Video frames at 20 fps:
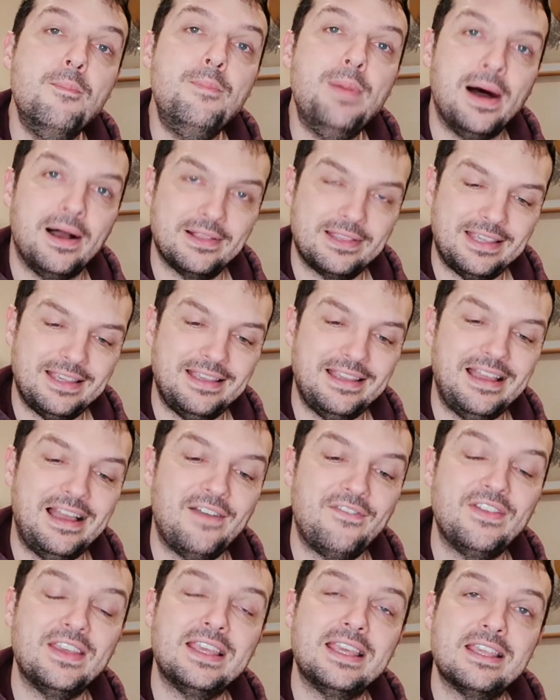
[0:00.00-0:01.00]
but I
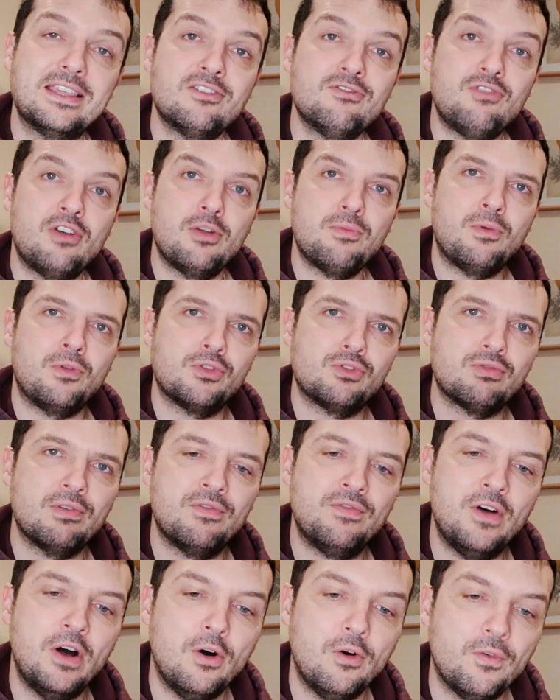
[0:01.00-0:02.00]
think it's the right one to
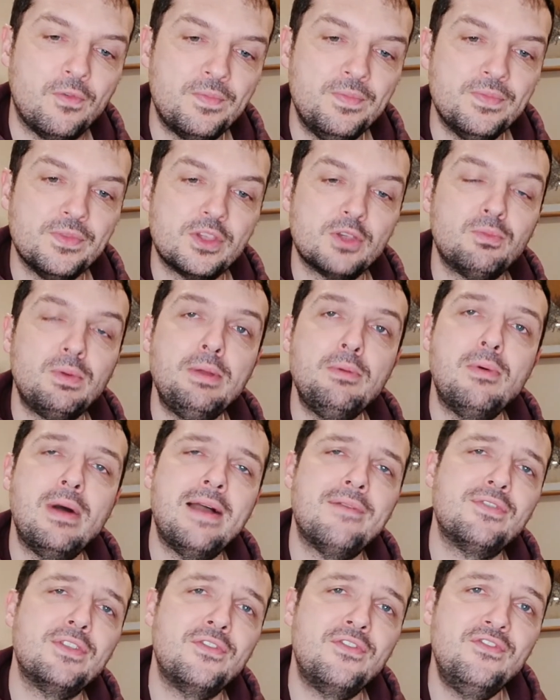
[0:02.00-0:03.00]
evolve. So we will
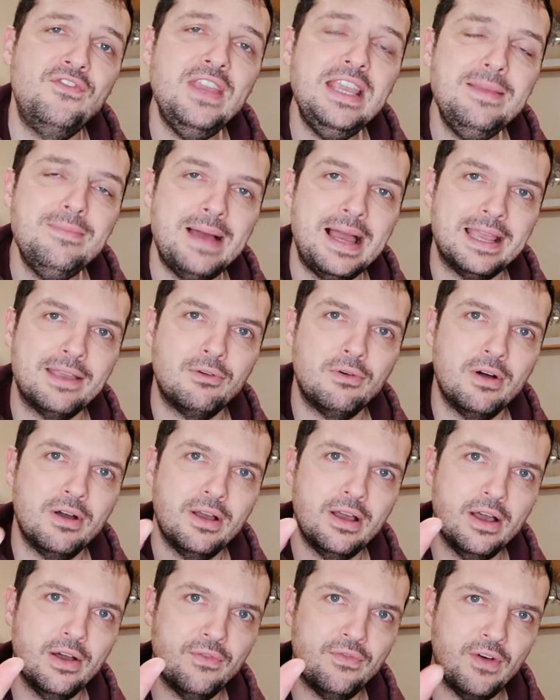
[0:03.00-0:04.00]
have the female
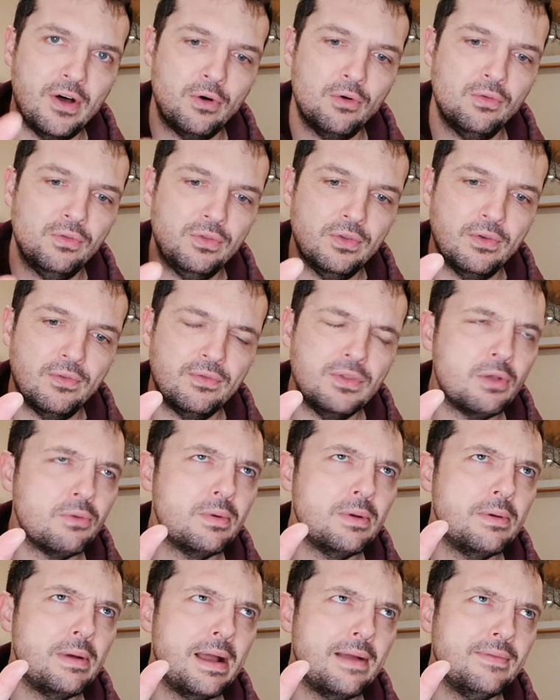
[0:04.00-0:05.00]
evolved. No,
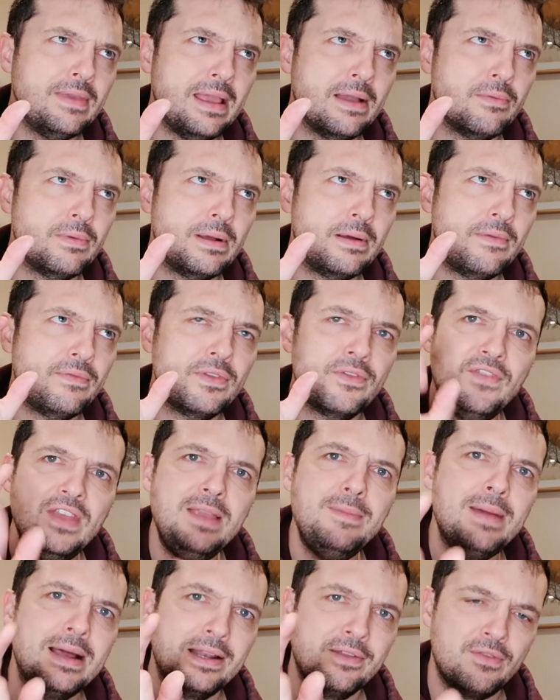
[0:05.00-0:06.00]
we'll have yeah, we'll have the
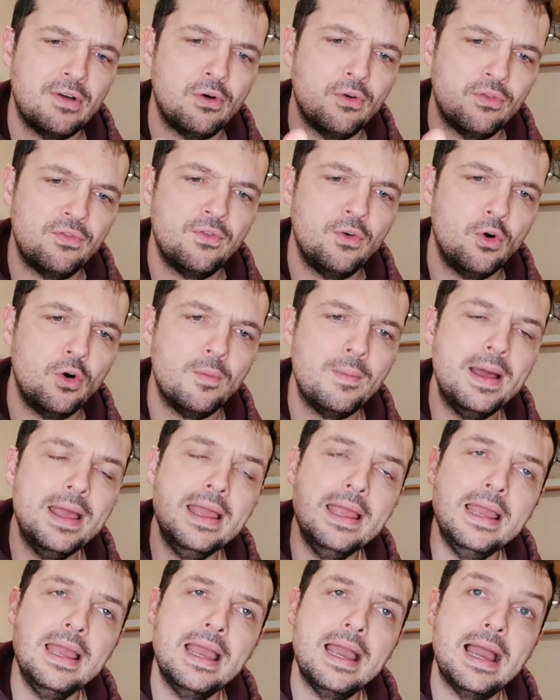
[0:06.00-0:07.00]
female evolved form,
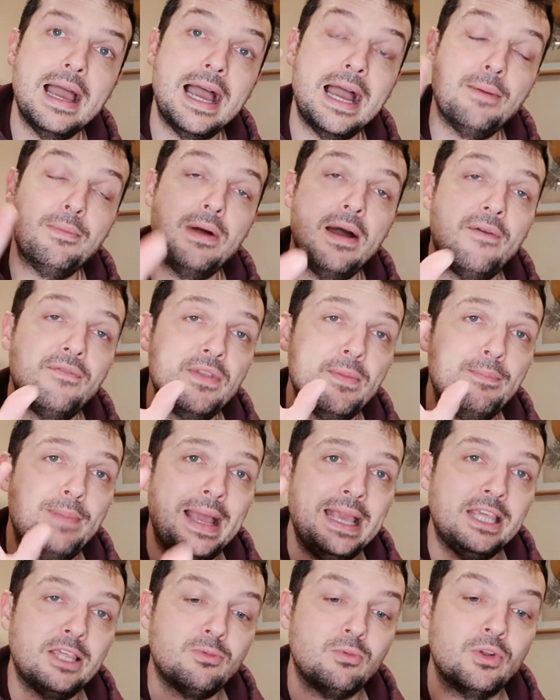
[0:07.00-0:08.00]
and we'll have the
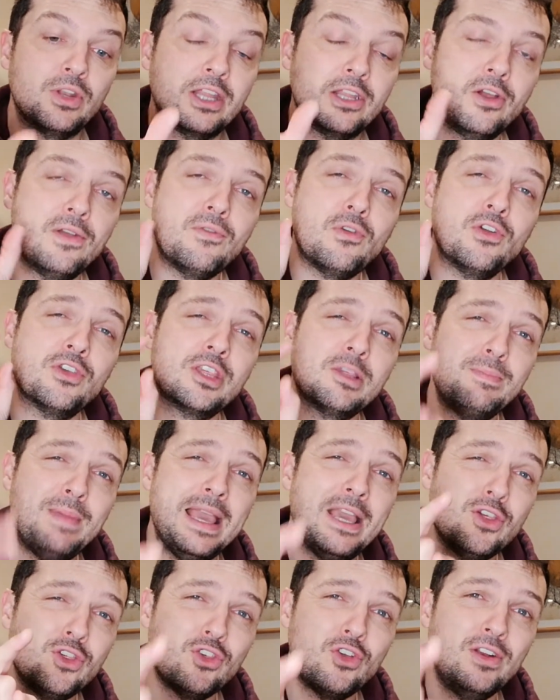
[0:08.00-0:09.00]
base one. And I've got a
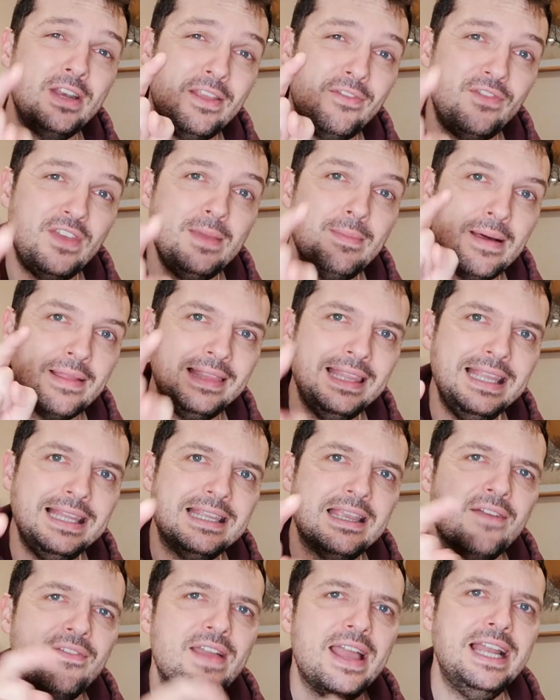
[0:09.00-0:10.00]
spare shiny female
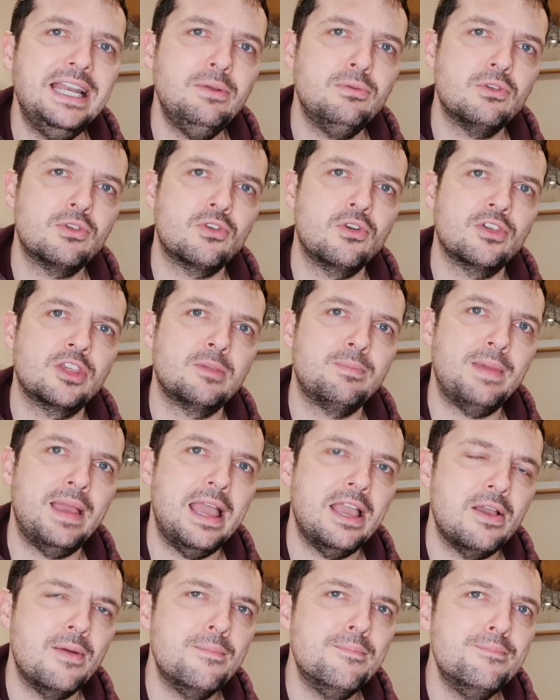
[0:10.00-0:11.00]
Litleo. for anyone's who got a
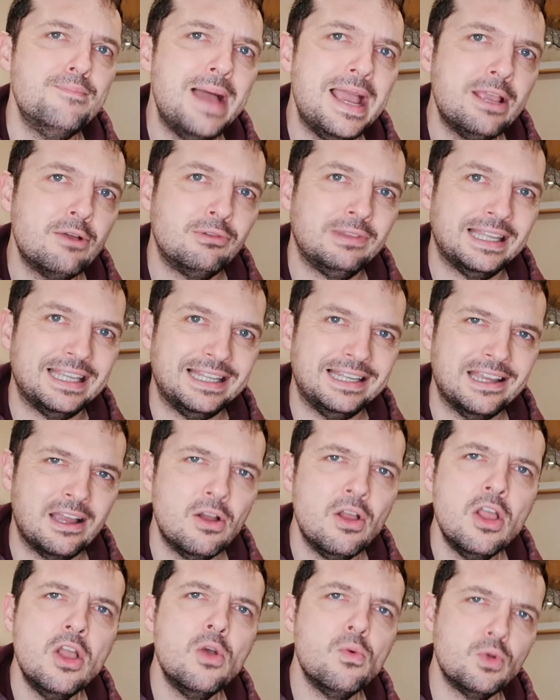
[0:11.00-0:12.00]
spare male Litleo,
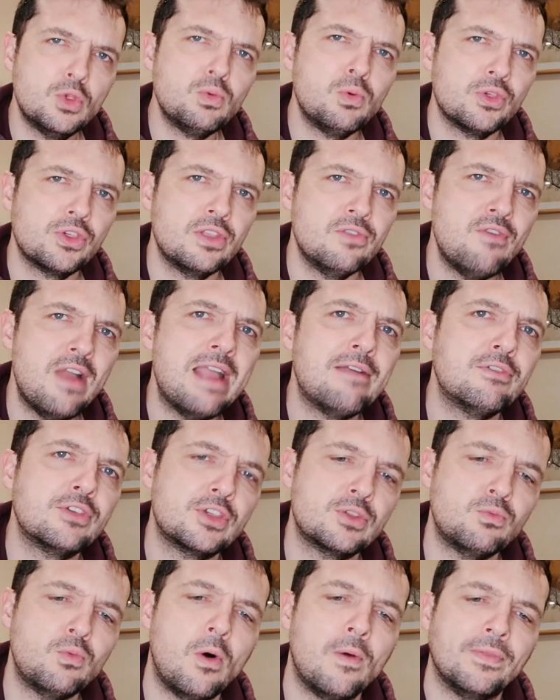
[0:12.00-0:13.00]
which was the
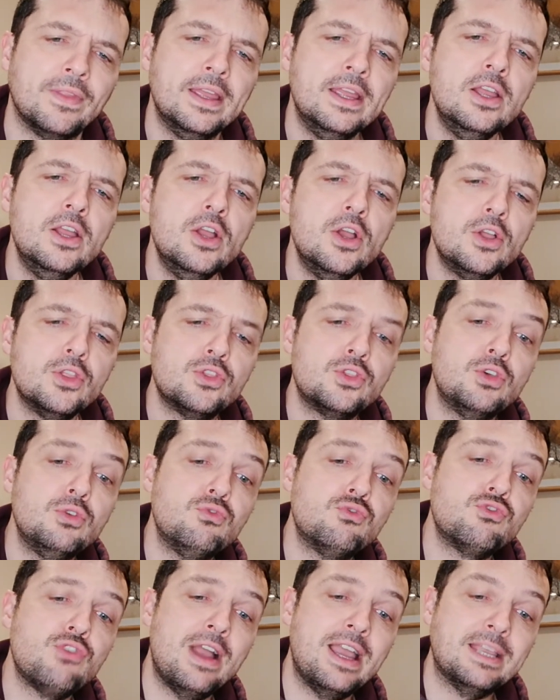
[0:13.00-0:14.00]
rarest one to
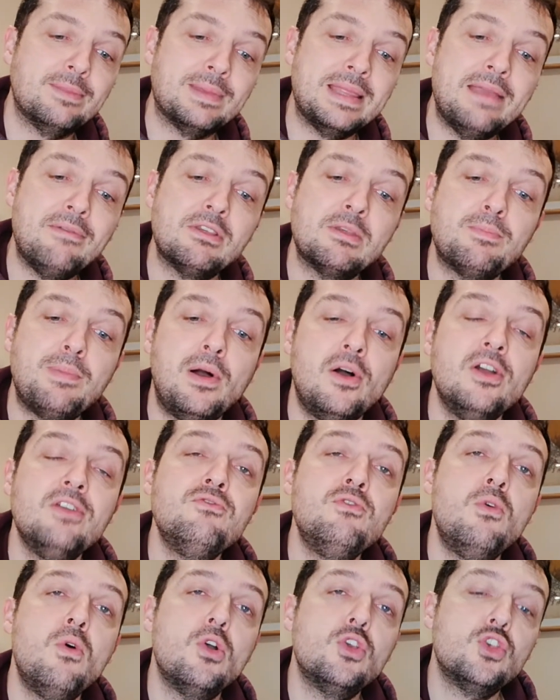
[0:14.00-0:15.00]
trade, but there is
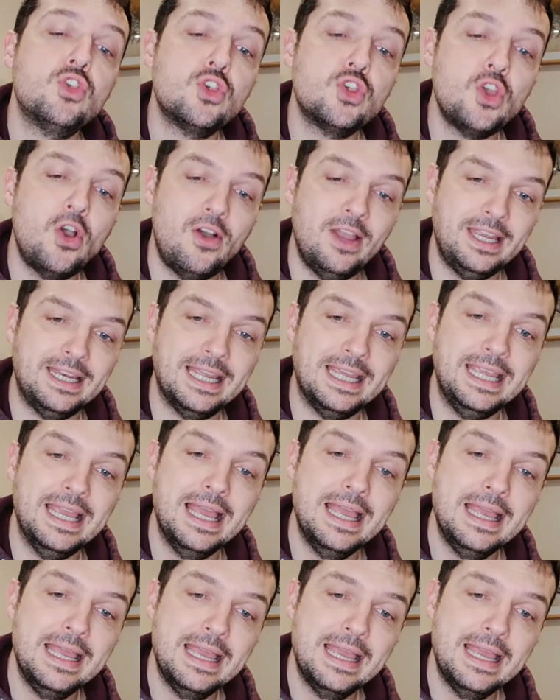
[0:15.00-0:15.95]
Pyroar shiny,